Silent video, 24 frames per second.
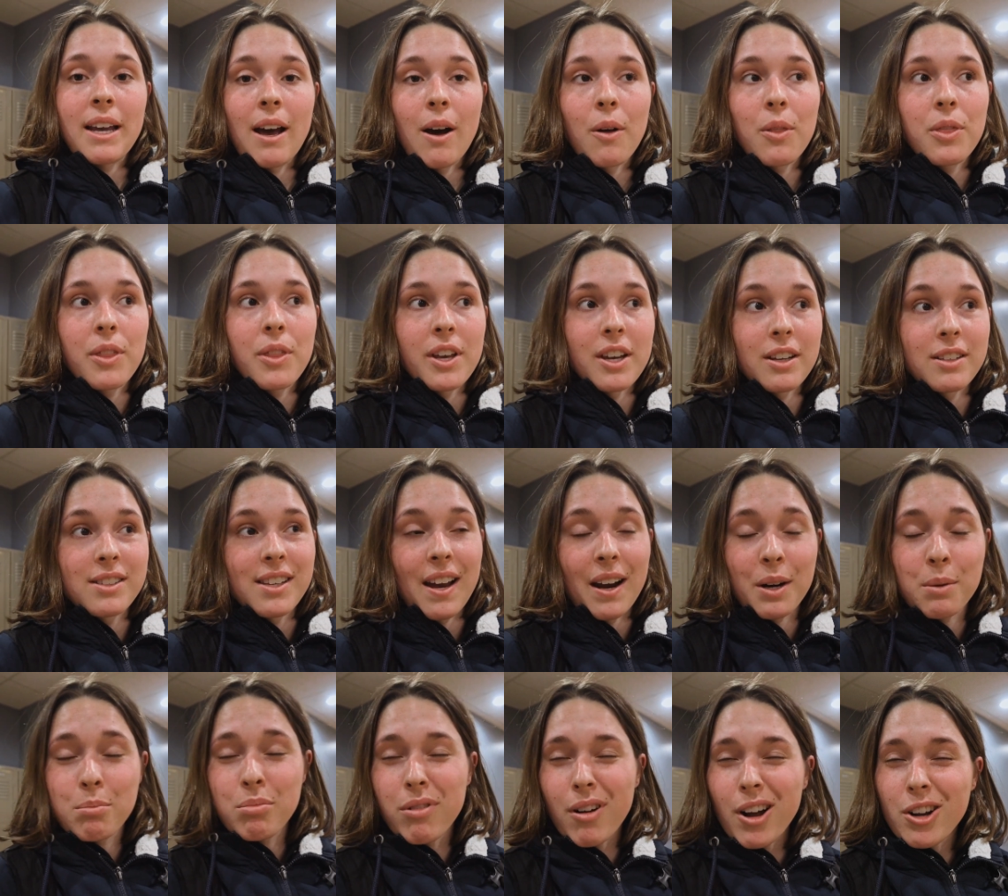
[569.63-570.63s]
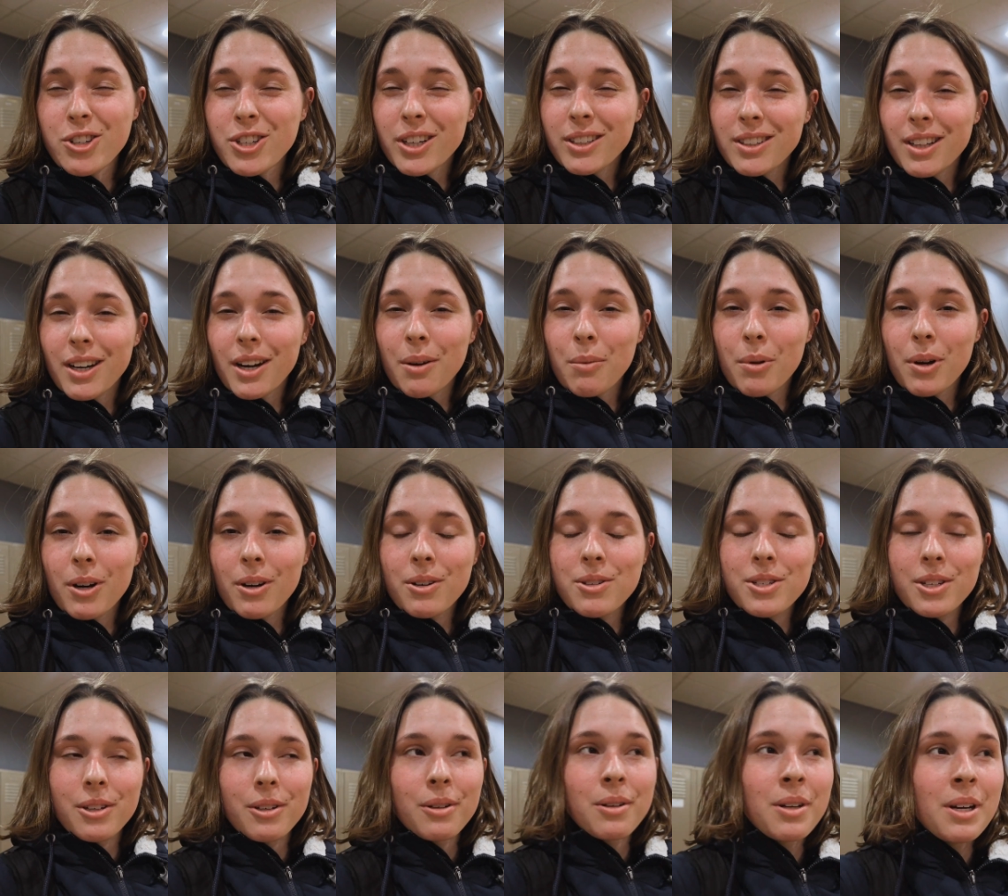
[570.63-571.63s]
out the exact project that I want to
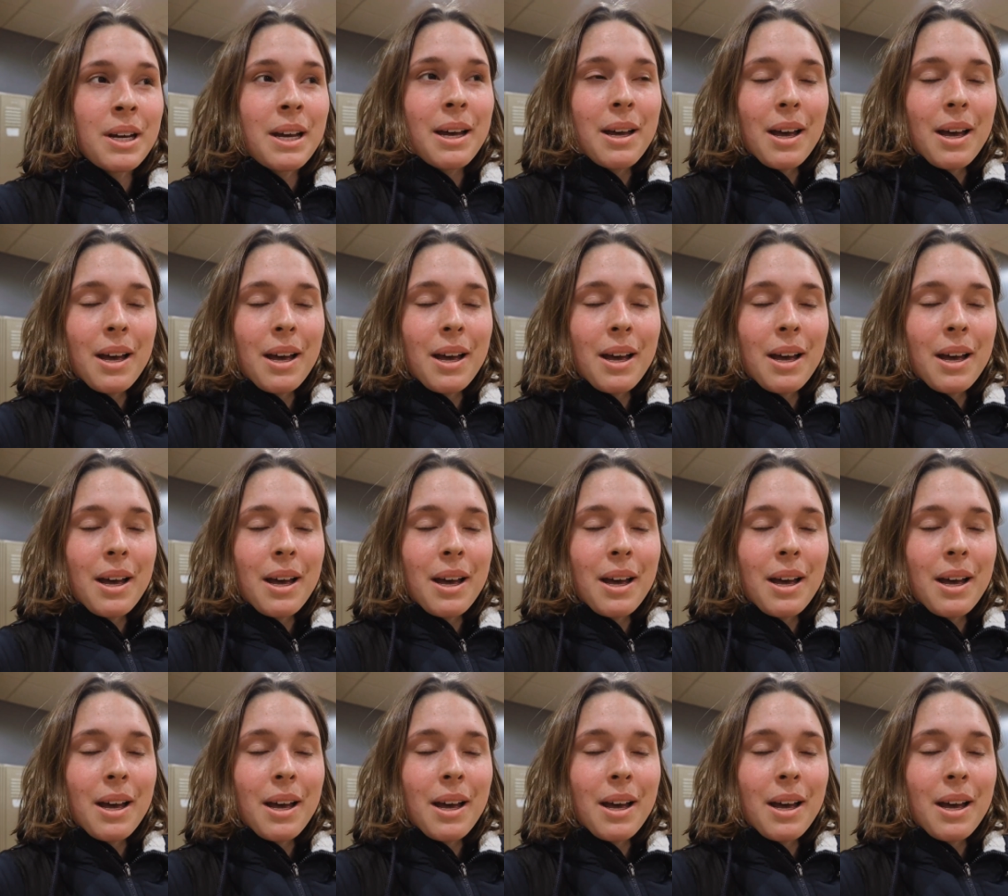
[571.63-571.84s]
do.